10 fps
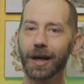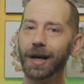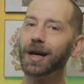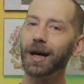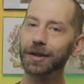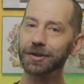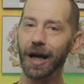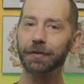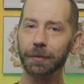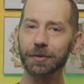
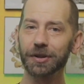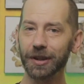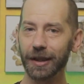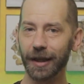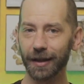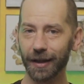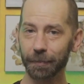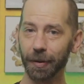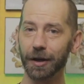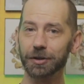Aside from succeeding and
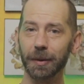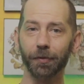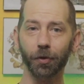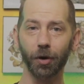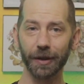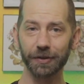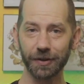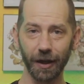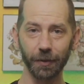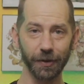possibly performing a
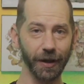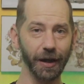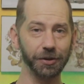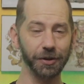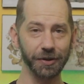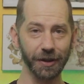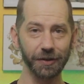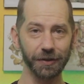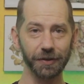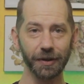stunt with the extra 6s,